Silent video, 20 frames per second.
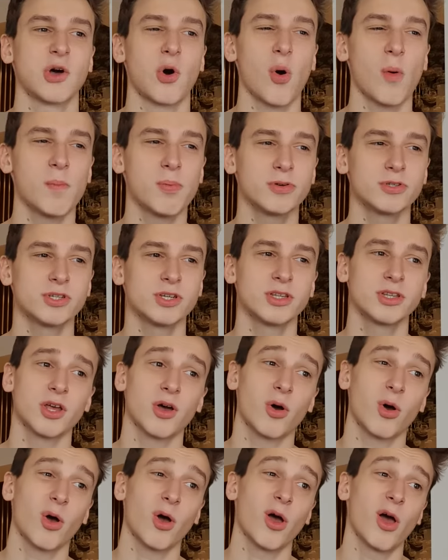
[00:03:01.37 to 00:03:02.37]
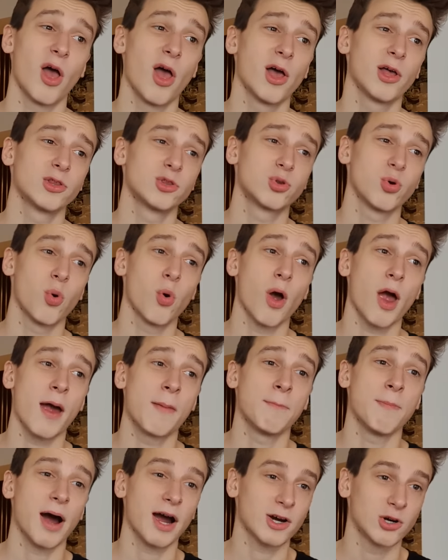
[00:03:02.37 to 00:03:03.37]
opposite to a
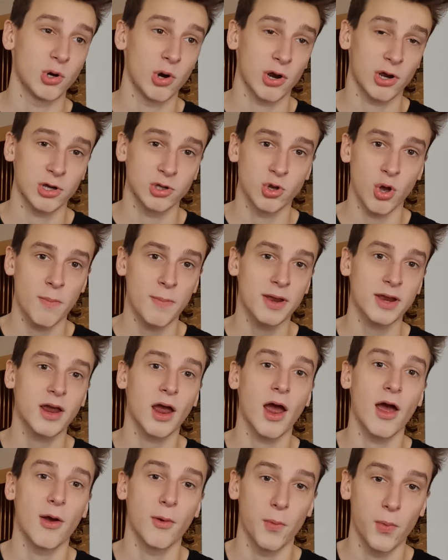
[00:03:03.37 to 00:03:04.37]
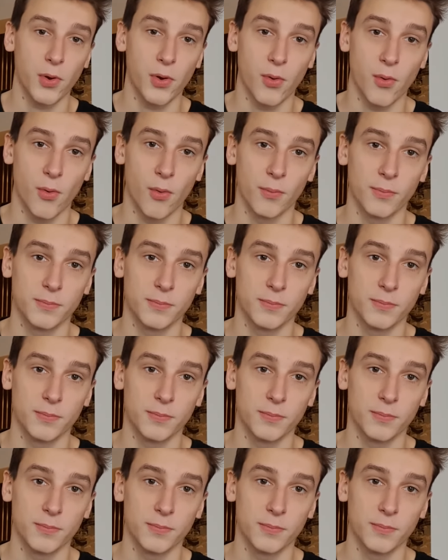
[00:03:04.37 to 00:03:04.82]
macroeconomic view.